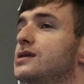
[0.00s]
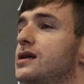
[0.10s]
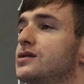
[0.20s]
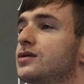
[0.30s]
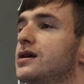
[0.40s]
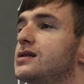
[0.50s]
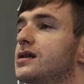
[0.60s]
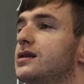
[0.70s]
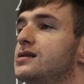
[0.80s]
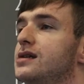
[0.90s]
I was
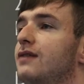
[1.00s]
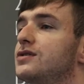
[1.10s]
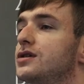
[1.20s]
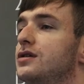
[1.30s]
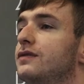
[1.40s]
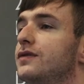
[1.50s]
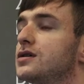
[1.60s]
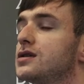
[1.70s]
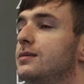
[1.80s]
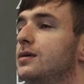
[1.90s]
interested in Staffordshire
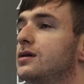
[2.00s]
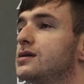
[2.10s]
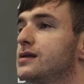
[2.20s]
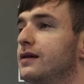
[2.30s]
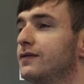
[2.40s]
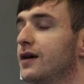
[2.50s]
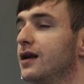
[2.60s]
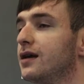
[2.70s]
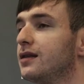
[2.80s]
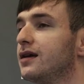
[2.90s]
University because
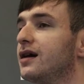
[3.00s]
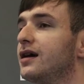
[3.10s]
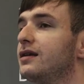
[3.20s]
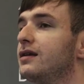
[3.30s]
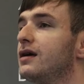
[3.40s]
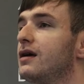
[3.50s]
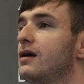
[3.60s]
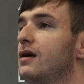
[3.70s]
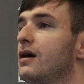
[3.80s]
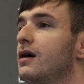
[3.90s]
I felt like they had
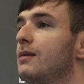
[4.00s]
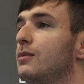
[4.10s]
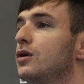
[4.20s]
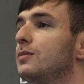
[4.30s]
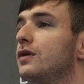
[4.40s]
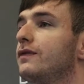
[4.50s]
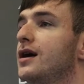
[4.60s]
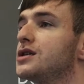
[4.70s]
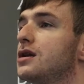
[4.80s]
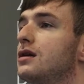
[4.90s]
a more
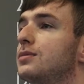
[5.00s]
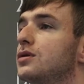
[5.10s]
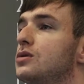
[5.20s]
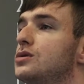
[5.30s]
professional